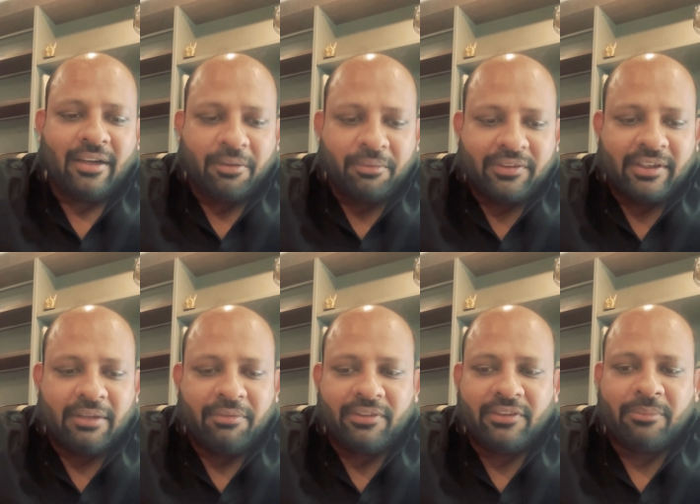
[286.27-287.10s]

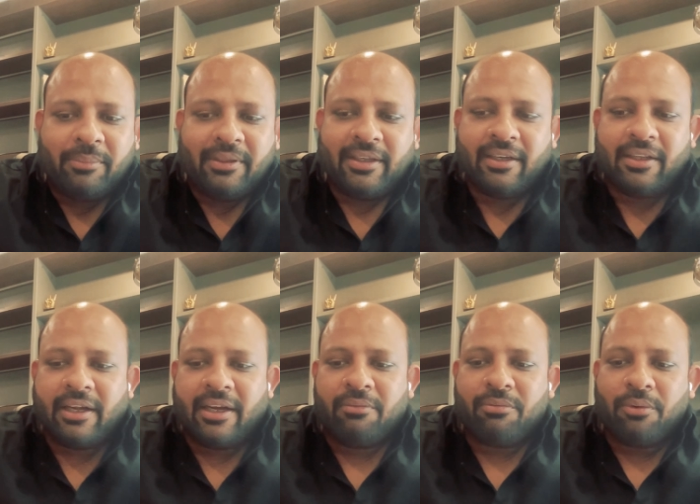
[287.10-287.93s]
diversity which is been there, the
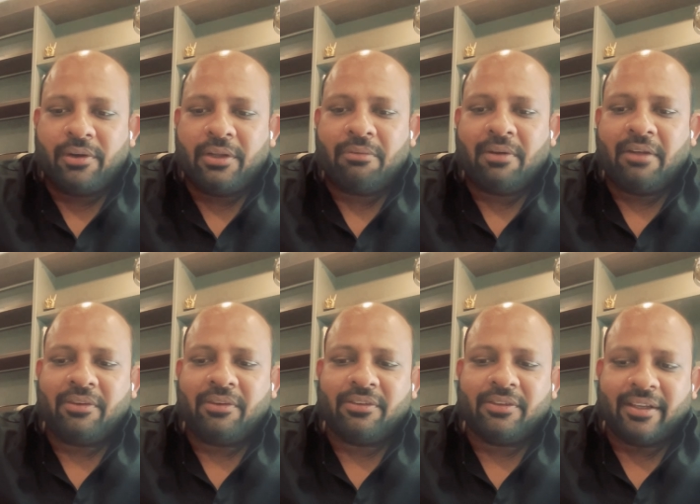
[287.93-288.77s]
kind of quality of life
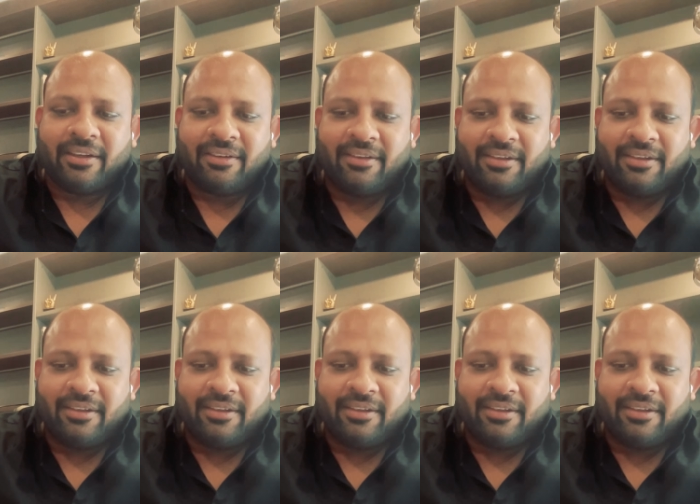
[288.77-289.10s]
which is there.